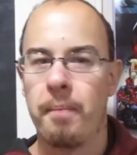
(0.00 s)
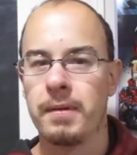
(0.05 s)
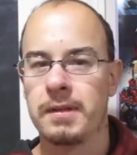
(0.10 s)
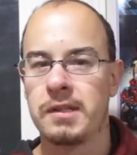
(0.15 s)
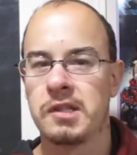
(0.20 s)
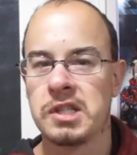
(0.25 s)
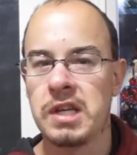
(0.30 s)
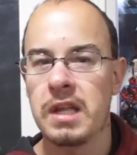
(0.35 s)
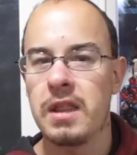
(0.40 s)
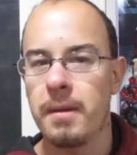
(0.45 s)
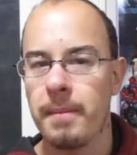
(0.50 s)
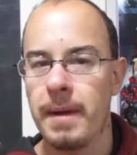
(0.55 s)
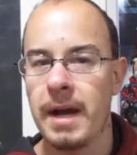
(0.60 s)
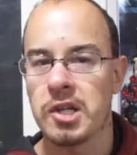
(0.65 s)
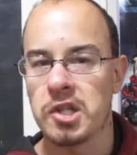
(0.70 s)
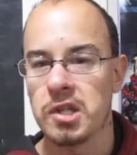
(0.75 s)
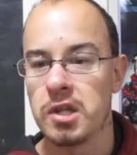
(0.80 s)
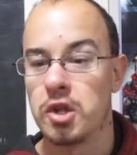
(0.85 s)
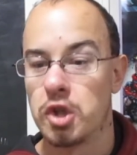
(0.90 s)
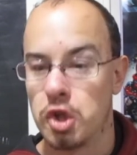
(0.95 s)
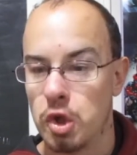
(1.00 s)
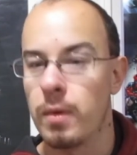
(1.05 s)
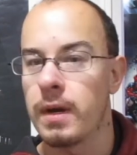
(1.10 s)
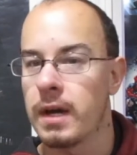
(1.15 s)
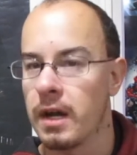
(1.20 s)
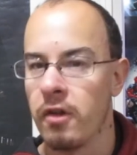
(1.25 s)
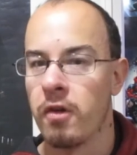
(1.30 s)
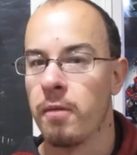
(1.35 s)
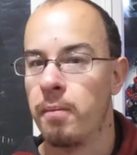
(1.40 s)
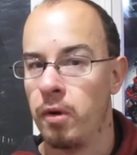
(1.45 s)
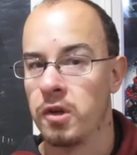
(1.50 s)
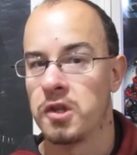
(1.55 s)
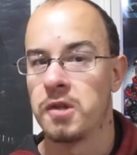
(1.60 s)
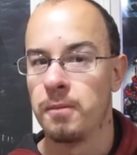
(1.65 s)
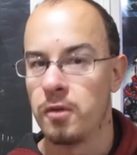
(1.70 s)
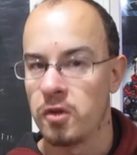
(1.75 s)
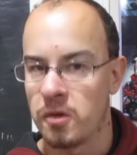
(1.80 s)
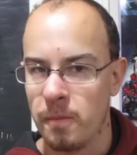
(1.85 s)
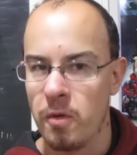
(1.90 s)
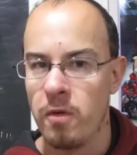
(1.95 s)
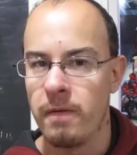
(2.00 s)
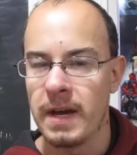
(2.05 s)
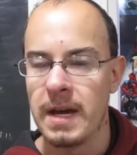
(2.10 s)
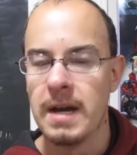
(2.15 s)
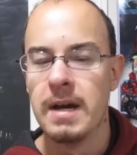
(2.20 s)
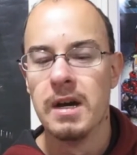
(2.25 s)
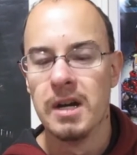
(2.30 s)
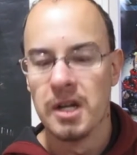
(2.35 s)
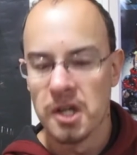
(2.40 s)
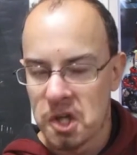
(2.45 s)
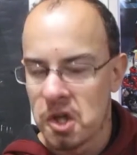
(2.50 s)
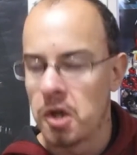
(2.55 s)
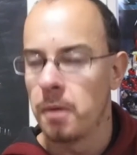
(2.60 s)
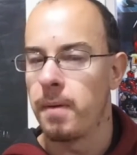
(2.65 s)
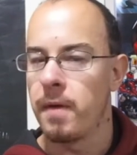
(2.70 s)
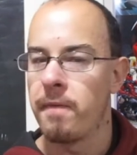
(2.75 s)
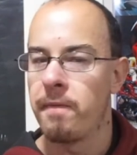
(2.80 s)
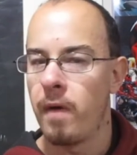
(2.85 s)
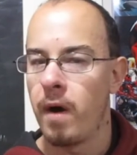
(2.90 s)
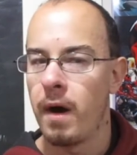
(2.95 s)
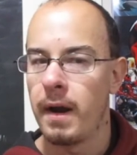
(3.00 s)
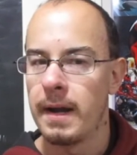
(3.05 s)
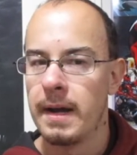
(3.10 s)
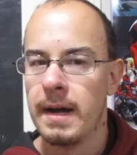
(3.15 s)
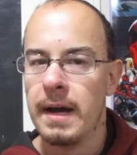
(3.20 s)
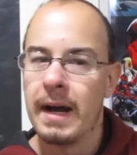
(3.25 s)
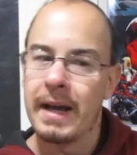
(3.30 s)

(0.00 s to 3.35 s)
But to see them actually doing another Puss in Boots movie should be fun.